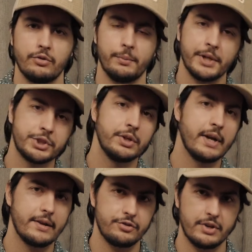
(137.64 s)
So make sure
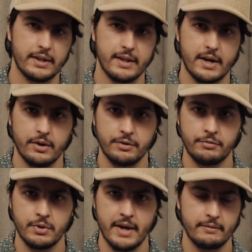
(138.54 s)
you guys check that out
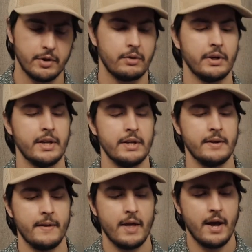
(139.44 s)
if you haven't
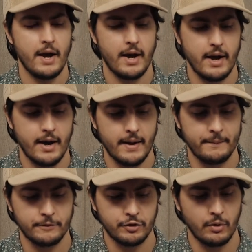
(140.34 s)
already.
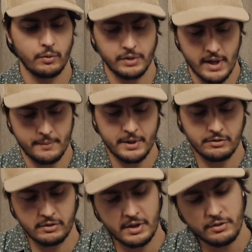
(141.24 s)
So yeah,
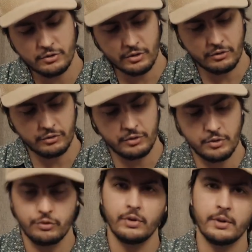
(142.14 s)
basically he's just
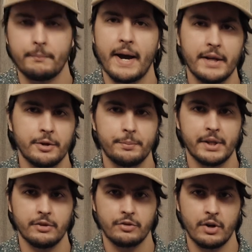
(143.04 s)
using the minor
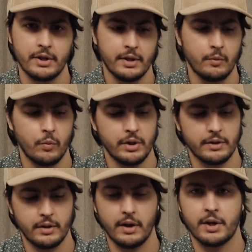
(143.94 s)
pentatonic
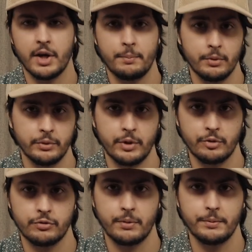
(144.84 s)
with a couple
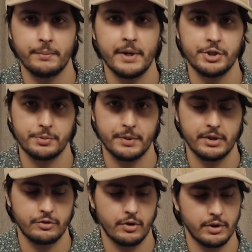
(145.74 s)
notes from the major
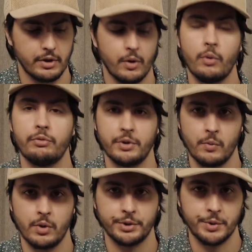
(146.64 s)
pentatonic over the
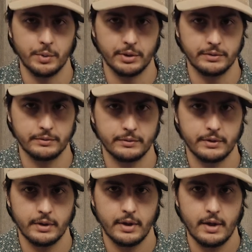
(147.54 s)
1 chord.
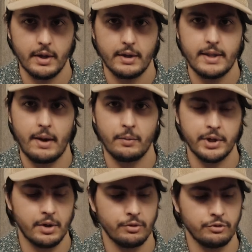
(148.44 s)
Now when
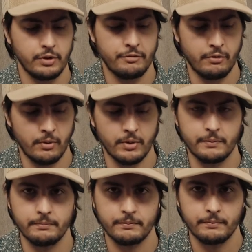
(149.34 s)
he goes to the
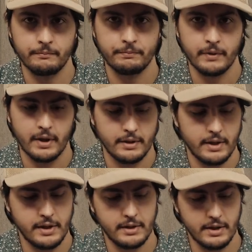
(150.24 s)
4, then